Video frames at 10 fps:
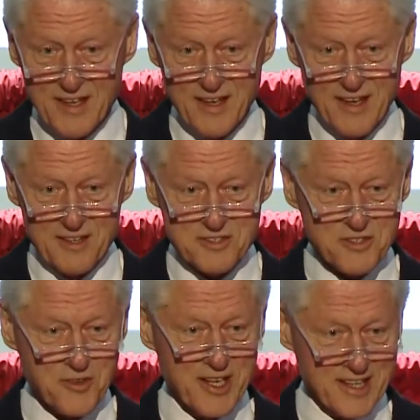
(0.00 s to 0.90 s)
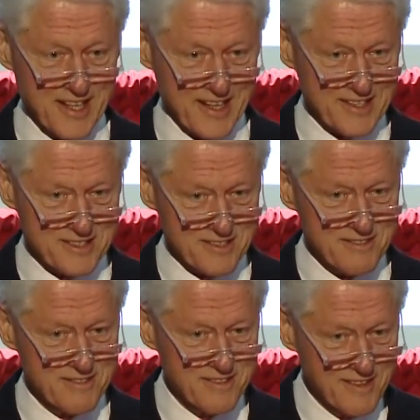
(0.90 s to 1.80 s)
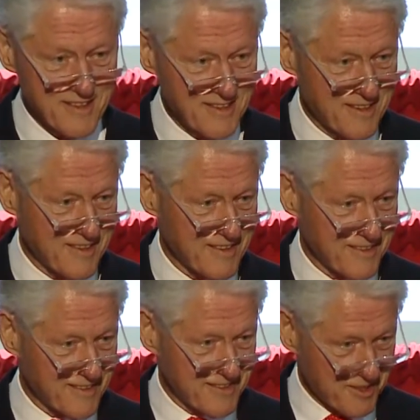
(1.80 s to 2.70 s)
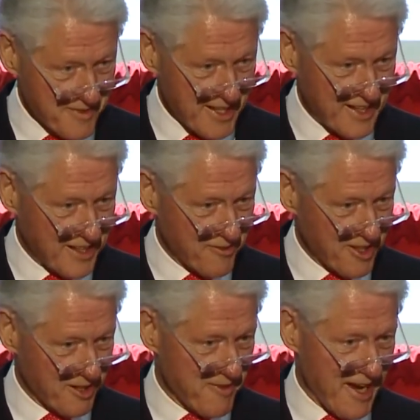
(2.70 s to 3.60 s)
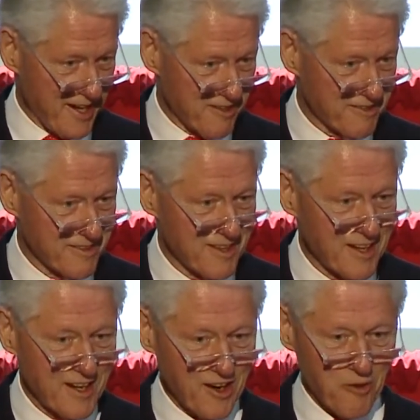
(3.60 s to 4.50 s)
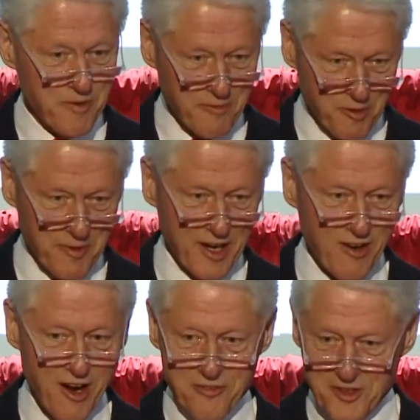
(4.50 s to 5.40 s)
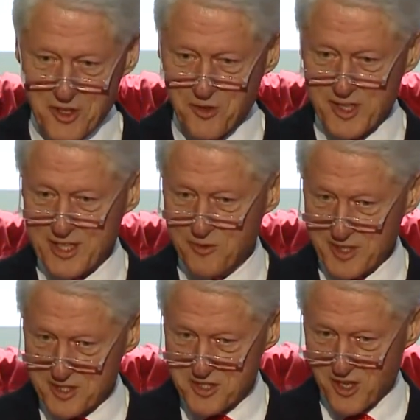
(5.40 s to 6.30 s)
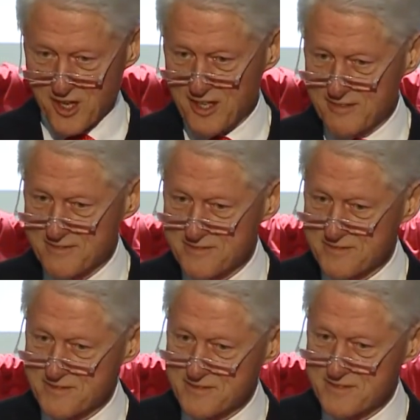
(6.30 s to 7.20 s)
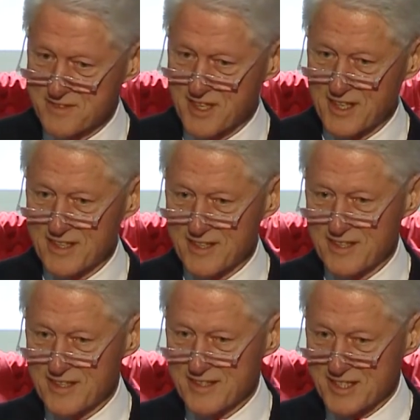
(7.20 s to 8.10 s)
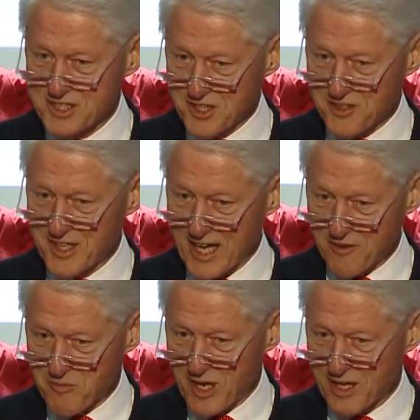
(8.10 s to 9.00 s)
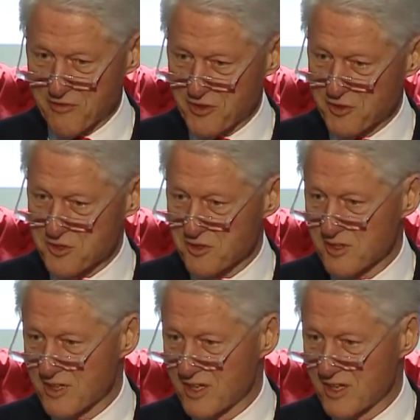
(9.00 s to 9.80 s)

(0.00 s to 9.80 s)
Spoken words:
there's 3 things to me that really matter. Are people better off when you quit than when you started? Do children have a brighter future?